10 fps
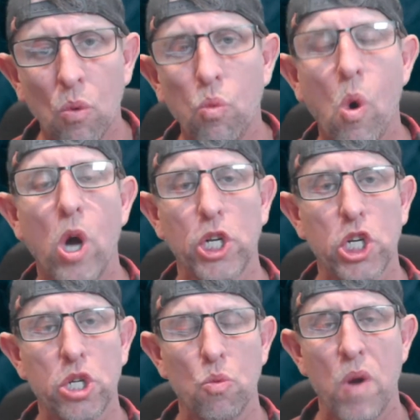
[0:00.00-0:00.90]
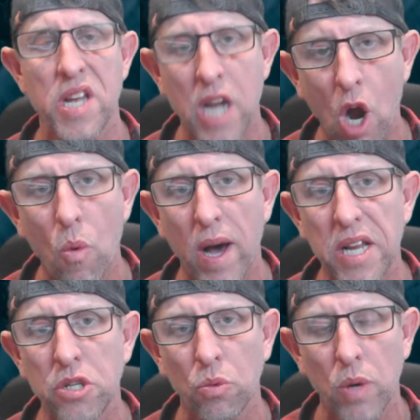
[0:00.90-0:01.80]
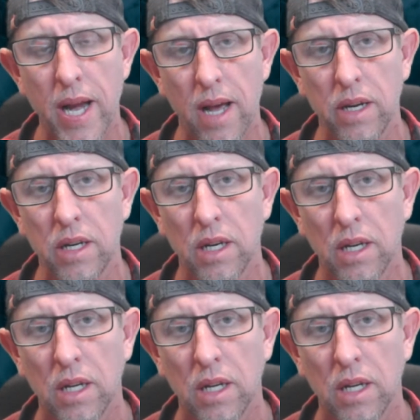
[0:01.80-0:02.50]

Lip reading: watched when no one is around.